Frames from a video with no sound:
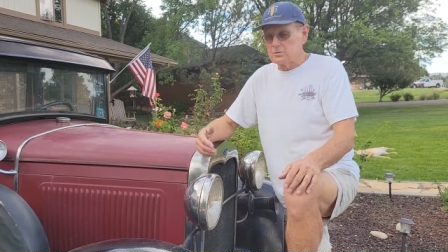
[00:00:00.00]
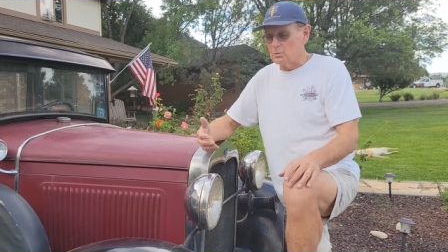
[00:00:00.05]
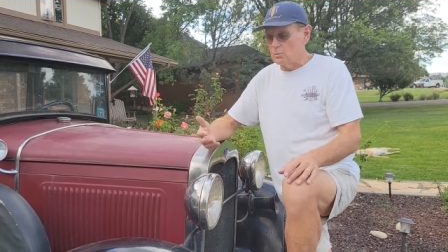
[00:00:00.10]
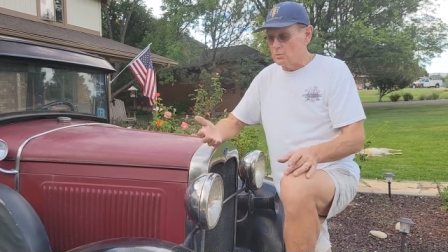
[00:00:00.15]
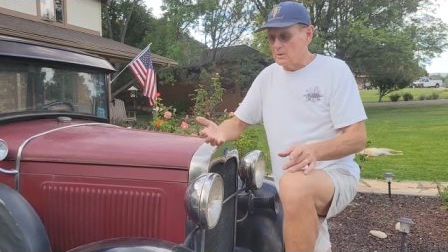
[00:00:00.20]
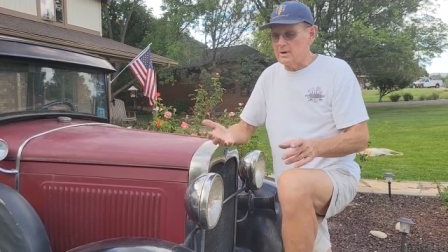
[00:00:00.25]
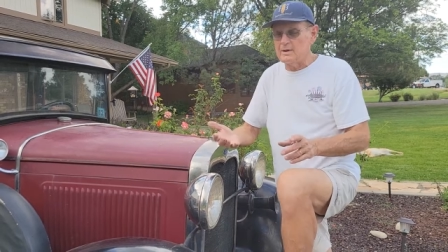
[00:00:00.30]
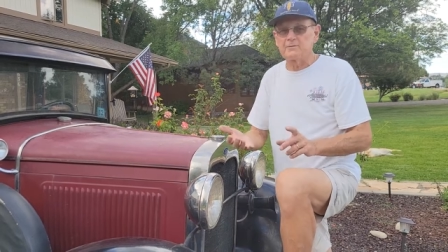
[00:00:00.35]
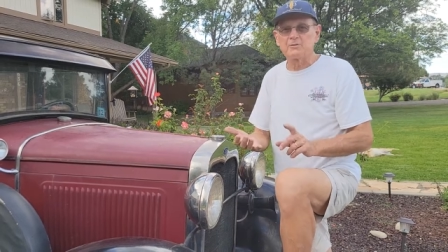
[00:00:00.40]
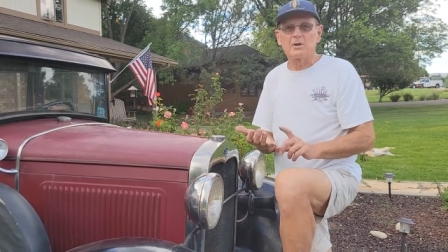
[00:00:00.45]

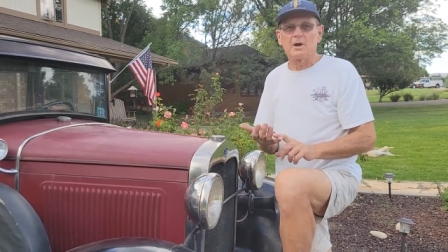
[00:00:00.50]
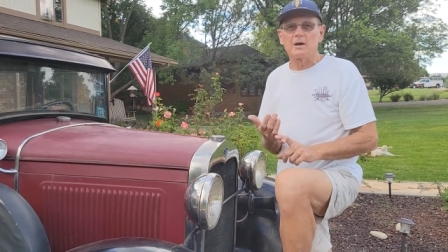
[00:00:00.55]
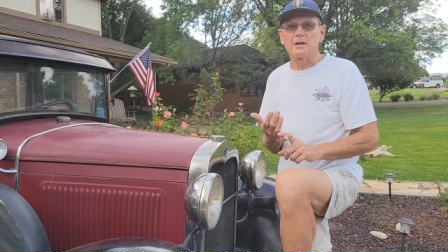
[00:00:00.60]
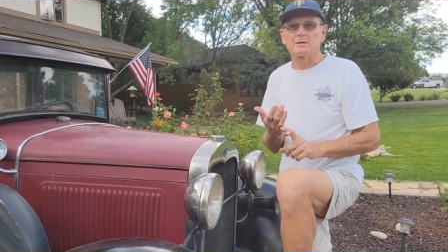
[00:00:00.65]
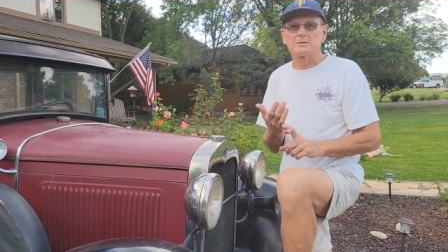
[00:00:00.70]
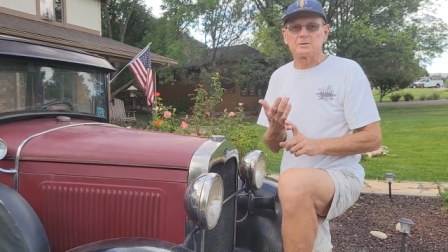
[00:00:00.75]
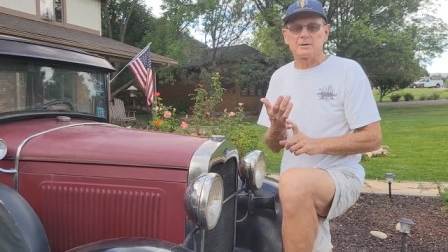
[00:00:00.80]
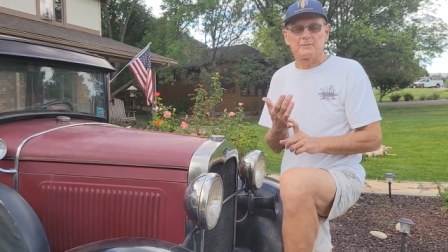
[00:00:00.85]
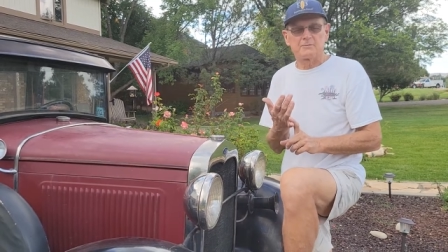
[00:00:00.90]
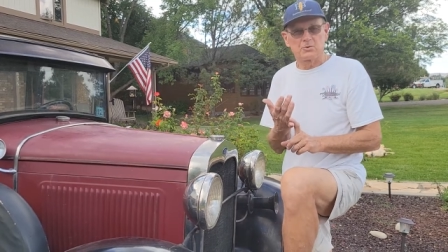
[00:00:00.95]
So what I've
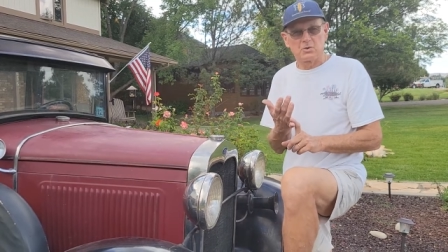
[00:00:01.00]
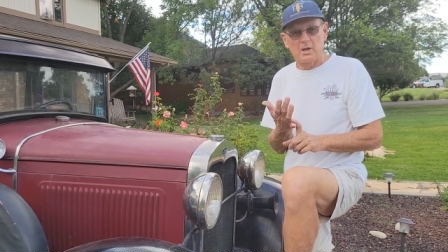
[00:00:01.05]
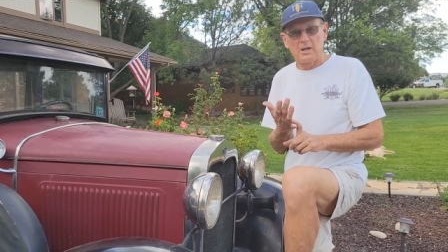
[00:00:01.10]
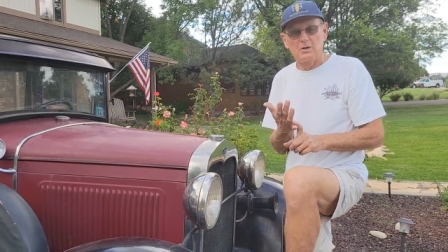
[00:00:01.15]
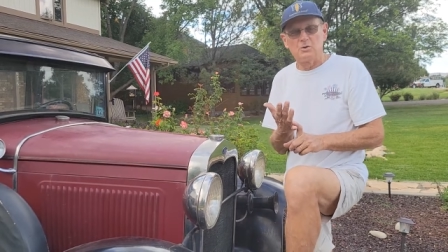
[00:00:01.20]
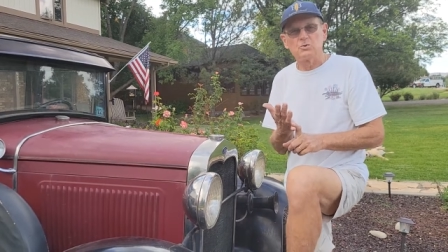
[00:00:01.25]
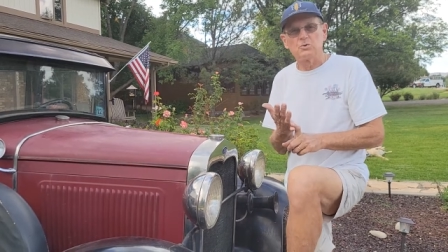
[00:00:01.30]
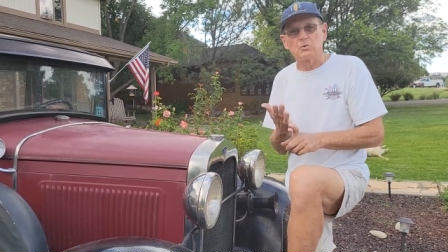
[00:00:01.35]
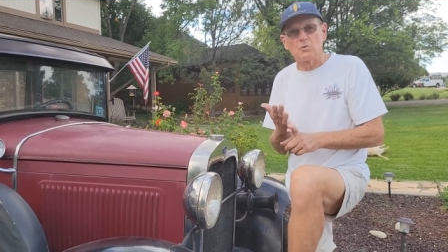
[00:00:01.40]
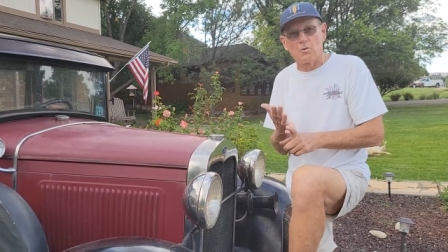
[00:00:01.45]
done is I've
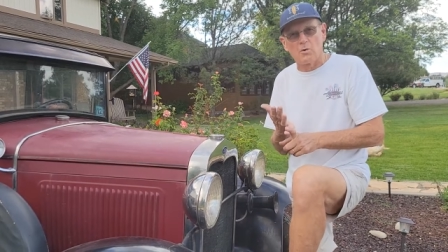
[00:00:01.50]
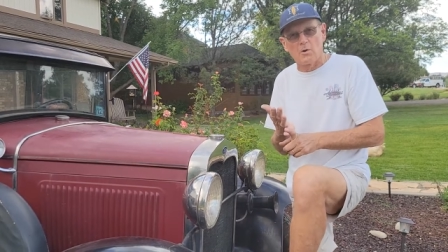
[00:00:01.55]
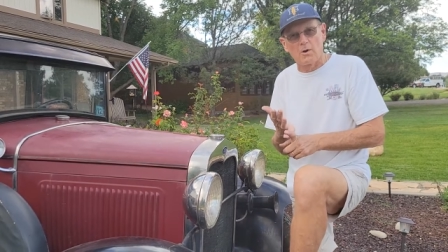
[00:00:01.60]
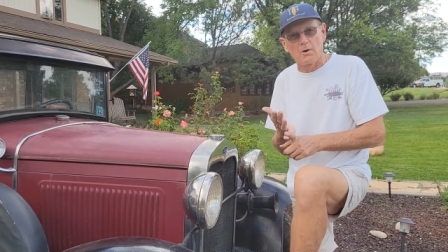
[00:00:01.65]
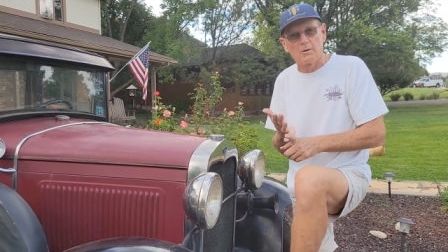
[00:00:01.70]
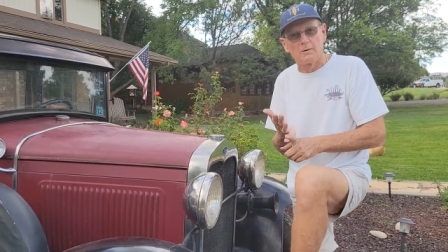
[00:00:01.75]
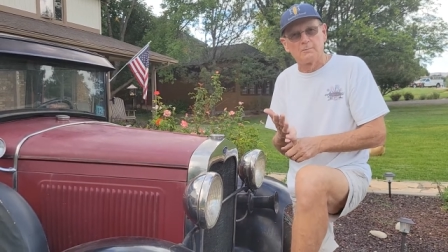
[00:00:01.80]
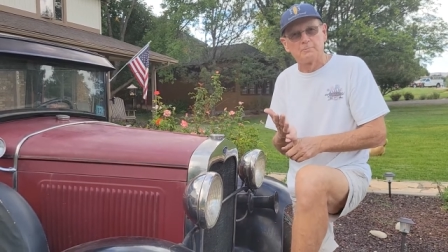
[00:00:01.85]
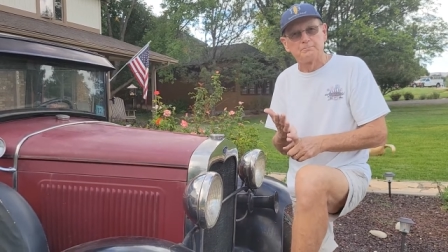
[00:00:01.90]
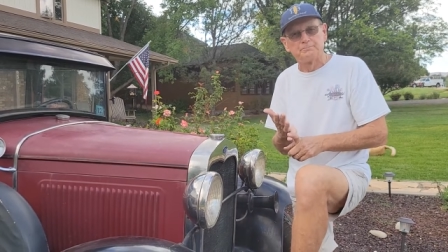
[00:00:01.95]
changed the
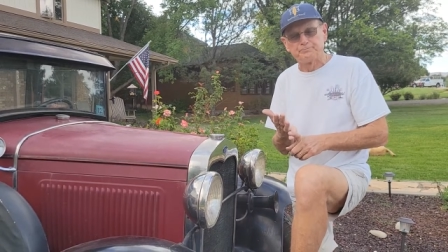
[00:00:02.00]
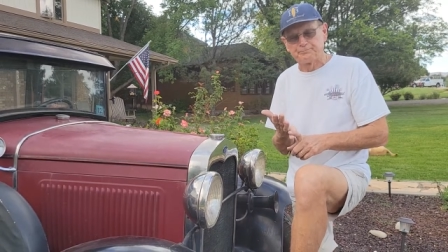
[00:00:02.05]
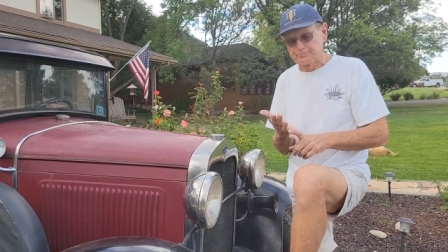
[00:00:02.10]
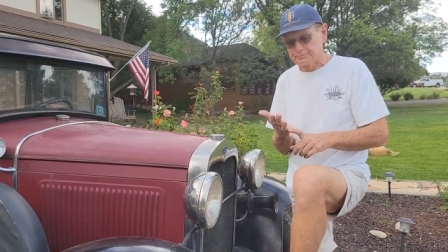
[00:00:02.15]
oil.